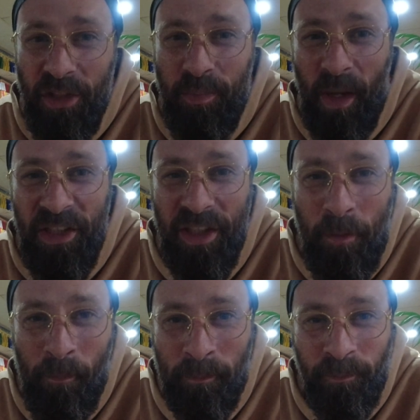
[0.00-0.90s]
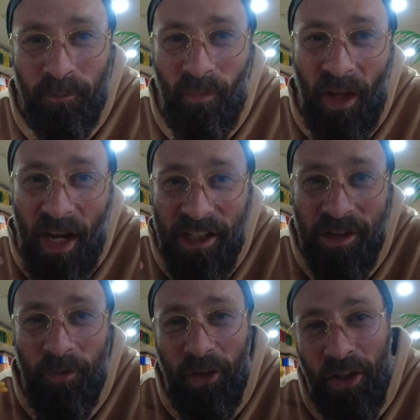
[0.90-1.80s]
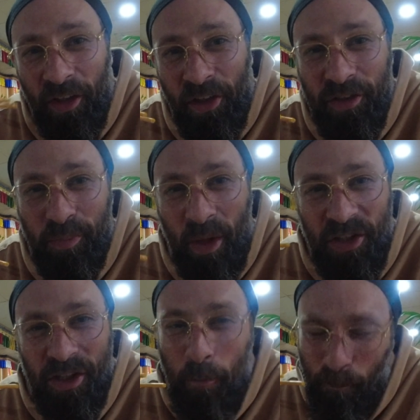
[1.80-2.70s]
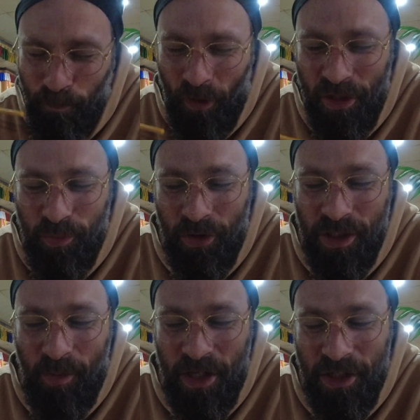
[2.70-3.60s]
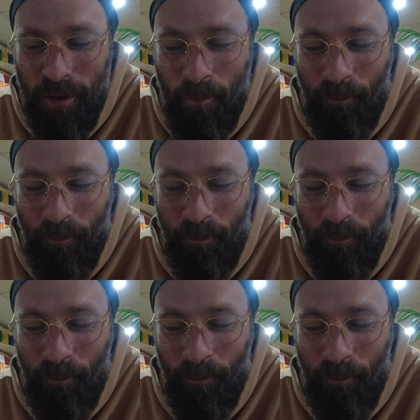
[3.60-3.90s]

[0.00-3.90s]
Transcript: Spicy. I asked them for a little spicy. It's pretty spicy.